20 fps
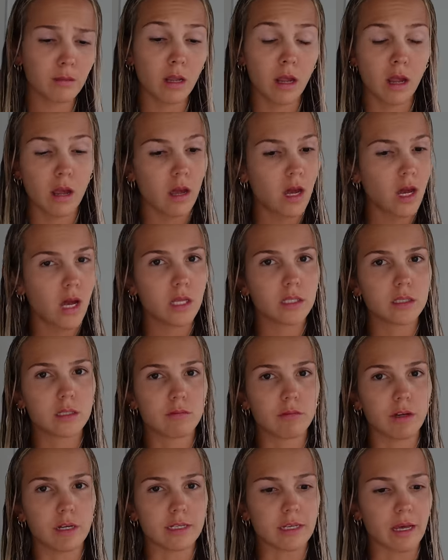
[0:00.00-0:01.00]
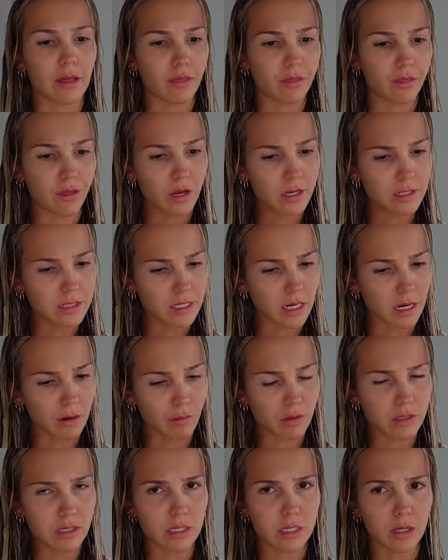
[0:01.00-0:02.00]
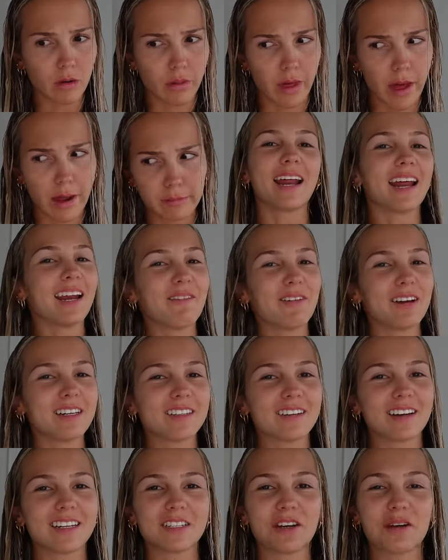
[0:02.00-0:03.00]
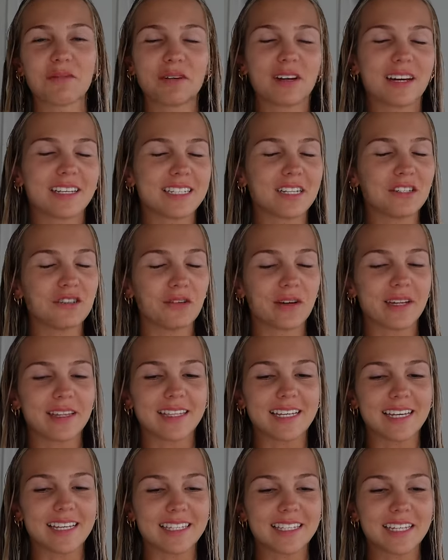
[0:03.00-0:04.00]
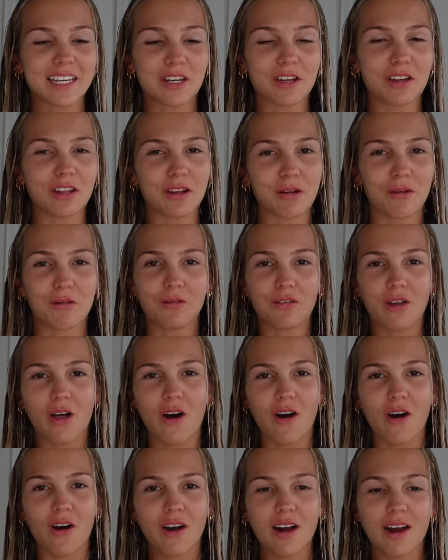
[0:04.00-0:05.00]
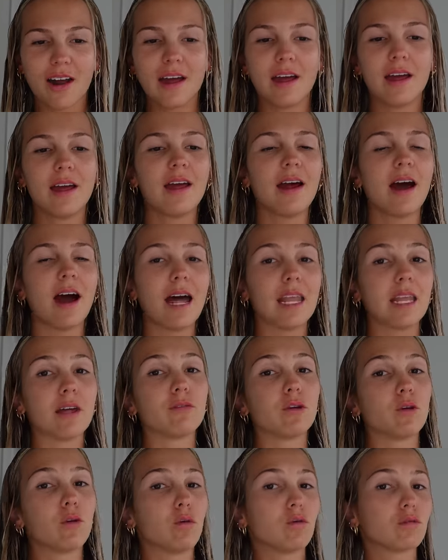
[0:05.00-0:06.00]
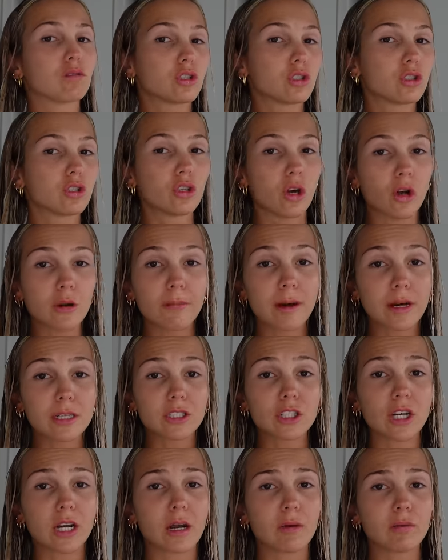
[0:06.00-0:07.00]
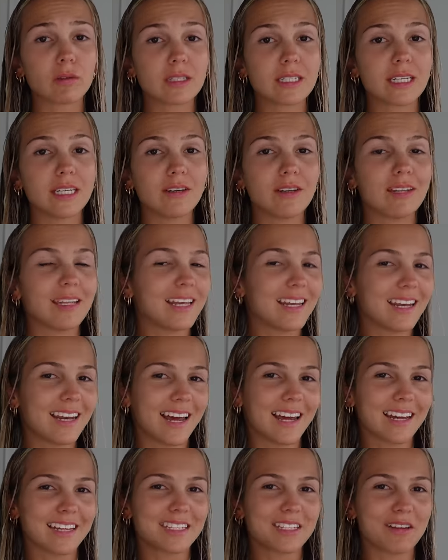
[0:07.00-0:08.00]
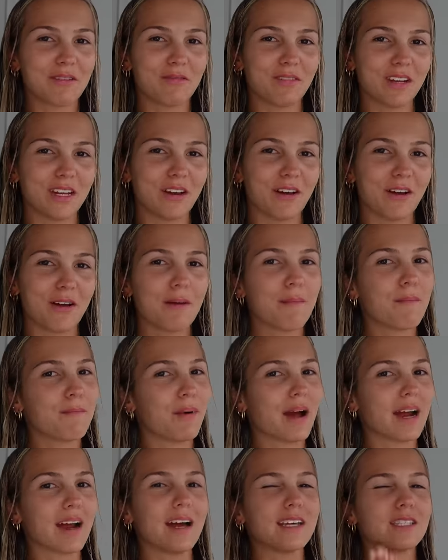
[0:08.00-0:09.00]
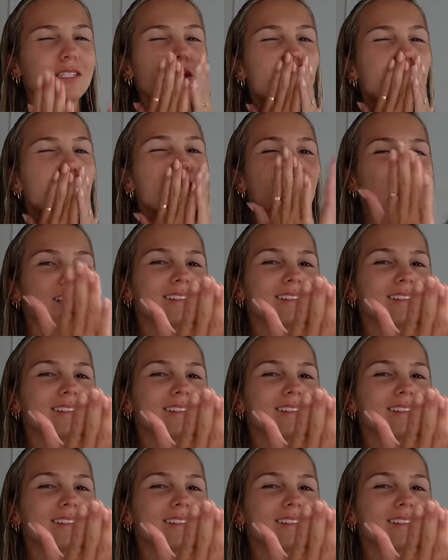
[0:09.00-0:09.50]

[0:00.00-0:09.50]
Didn't realize how thirsty I was until then. Anyways, you guys, I hope you guys enjoyed this cute little vlog. I love you all so much and I will see you in the next video. Bye guys.